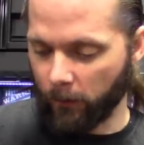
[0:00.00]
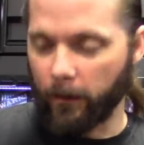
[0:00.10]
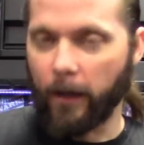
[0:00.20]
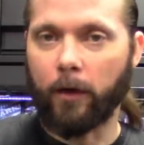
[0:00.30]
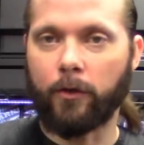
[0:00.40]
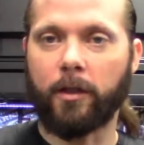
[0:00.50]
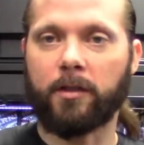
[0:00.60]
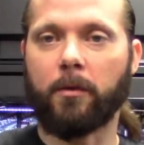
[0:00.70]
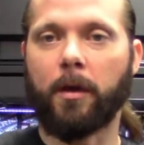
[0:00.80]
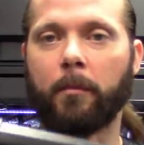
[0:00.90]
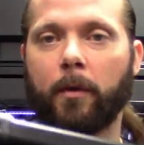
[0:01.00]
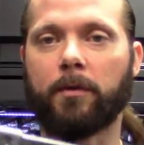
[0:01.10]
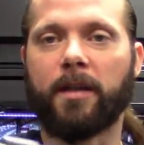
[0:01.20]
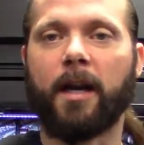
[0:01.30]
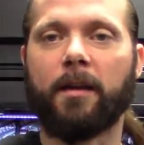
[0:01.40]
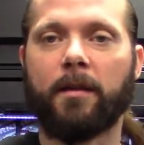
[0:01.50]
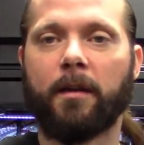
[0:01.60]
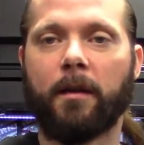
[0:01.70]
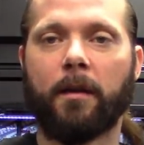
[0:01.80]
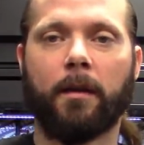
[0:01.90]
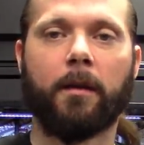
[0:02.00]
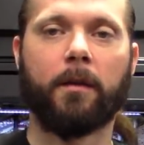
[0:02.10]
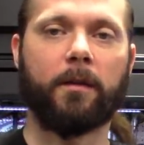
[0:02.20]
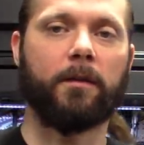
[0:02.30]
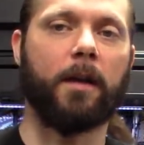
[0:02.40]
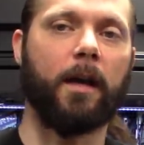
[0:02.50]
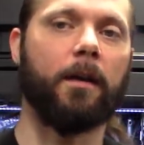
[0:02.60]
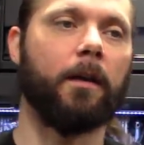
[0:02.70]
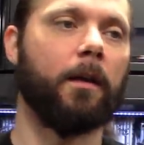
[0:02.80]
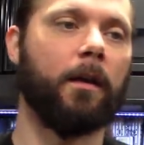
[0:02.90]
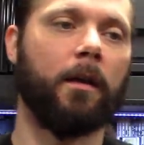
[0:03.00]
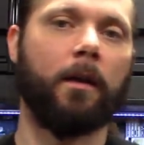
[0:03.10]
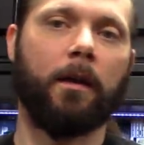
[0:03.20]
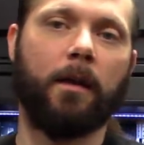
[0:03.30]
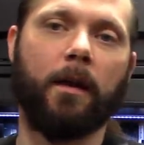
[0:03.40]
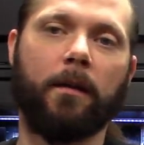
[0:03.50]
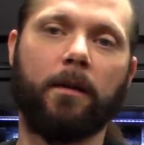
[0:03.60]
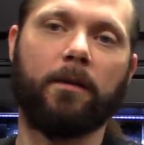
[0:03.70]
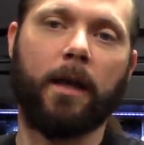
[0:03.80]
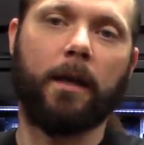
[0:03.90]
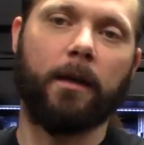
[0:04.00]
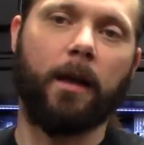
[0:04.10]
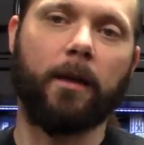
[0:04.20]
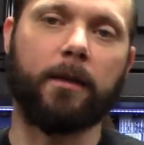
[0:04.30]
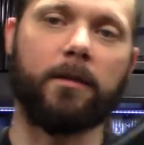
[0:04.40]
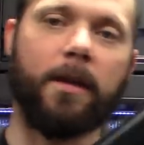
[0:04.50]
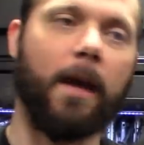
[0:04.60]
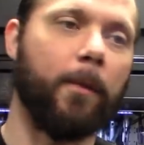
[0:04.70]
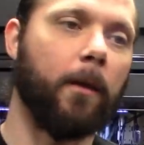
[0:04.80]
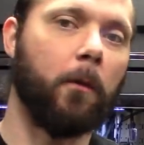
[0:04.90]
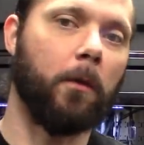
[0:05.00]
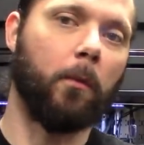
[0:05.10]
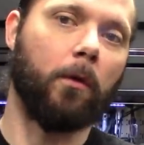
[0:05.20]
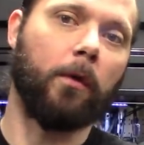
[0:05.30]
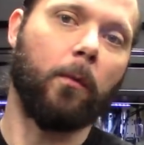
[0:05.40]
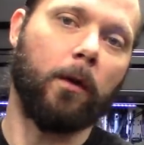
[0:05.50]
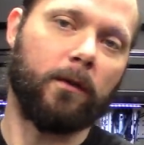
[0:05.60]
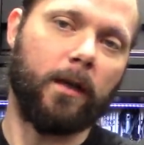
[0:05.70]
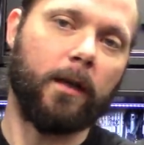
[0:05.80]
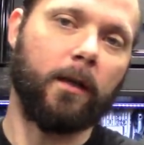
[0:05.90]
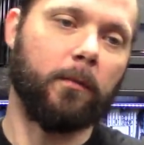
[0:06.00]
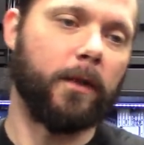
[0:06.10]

that are adjustable on both sides. This side and this side, not like the Snap-on one where only one side comes